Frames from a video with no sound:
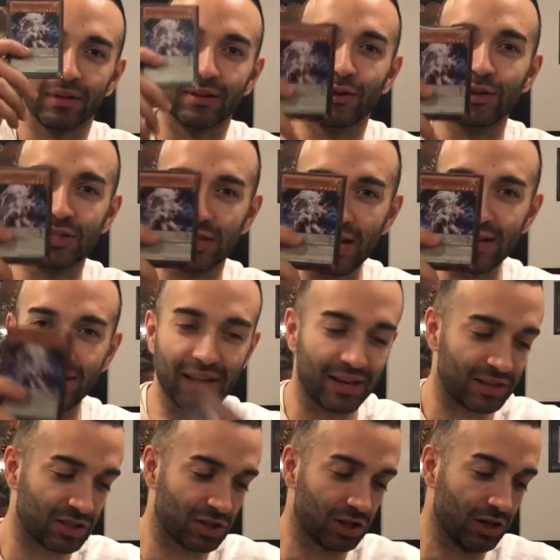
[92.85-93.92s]
He said
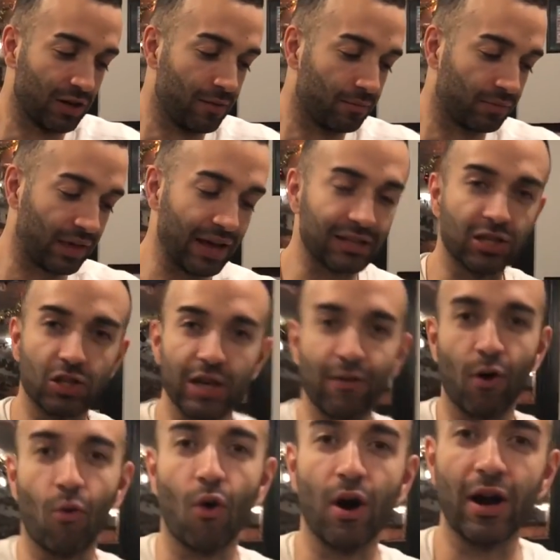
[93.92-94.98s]
this. Next you have
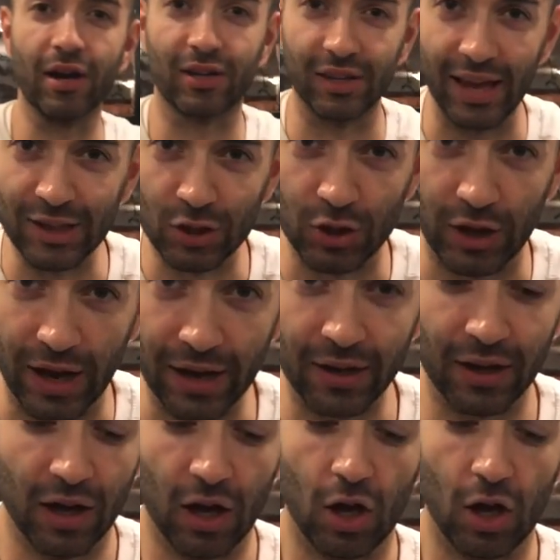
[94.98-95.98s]
a warrior to the extra deck.